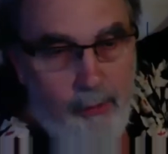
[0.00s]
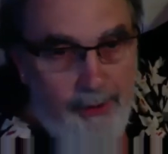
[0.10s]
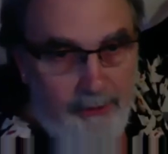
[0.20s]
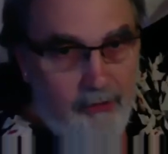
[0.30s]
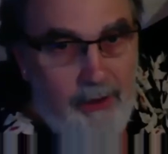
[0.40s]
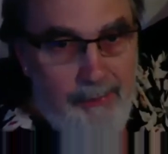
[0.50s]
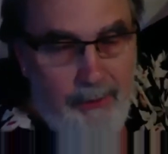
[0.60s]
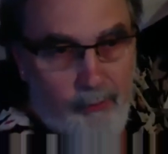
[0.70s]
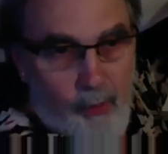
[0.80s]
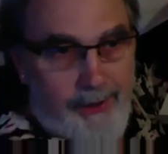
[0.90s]
want to escape
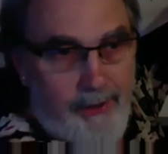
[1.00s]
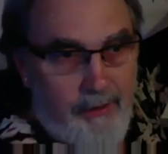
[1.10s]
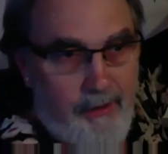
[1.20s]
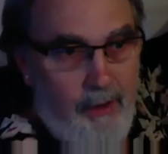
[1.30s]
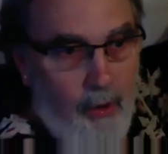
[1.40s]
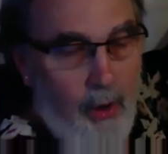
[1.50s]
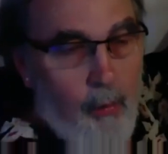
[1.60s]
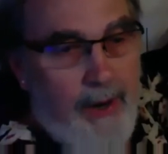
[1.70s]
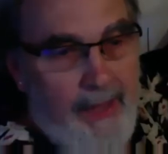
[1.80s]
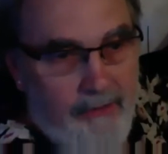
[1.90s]
and avoid it? Or I
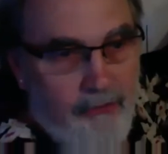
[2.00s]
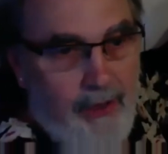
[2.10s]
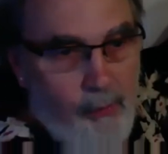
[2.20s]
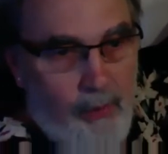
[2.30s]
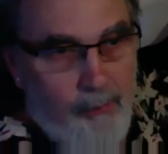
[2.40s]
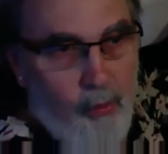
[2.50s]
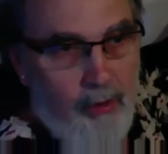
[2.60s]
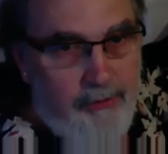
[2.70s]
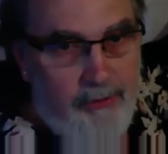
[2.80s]
want accent, I want more of